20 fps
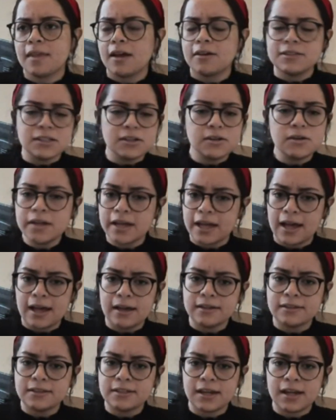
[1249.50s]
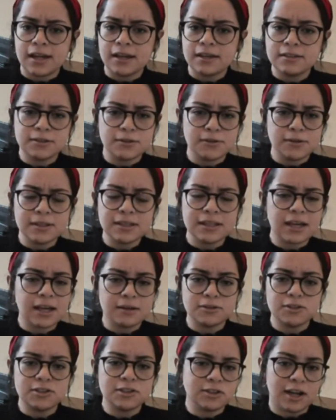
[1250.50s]
okay, today is going like
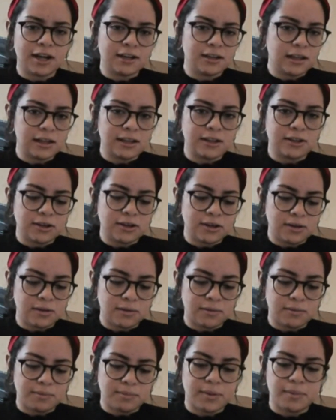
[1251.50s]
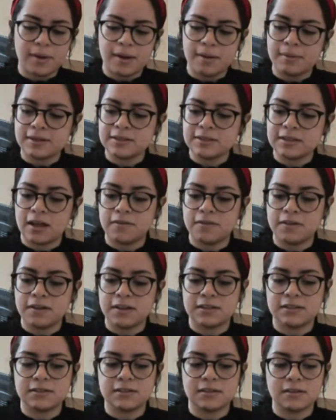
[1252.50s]
I was just trying to prepare myself,
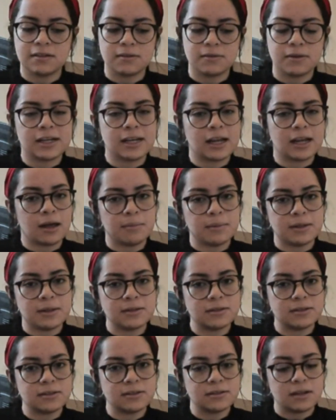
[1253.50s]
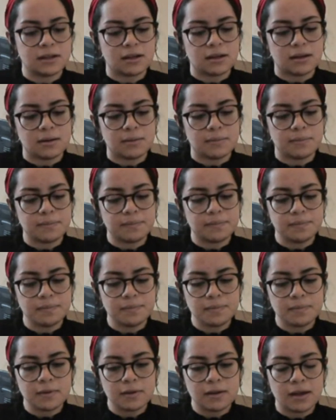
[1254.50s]
because right now I'm
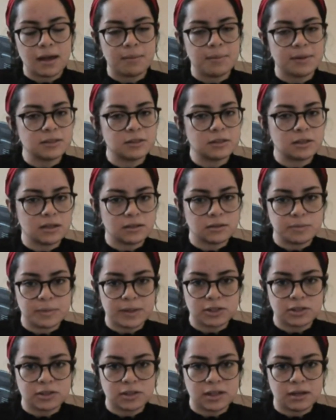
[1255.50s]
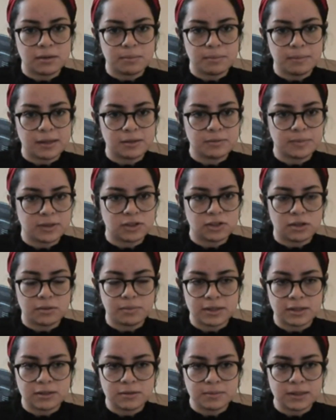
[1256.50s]
in a special ed my special
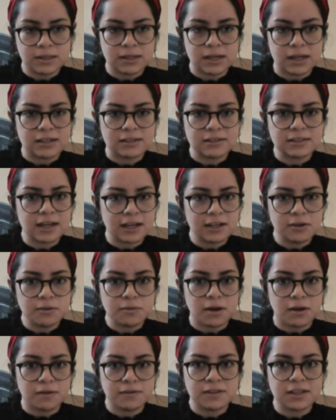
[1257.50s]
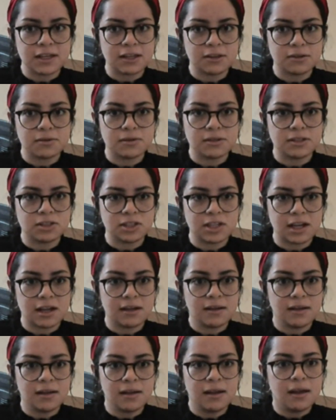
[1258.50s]
ed placement, and it's kind of rough to get through each
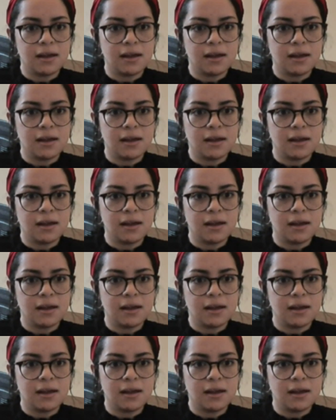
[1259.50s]
day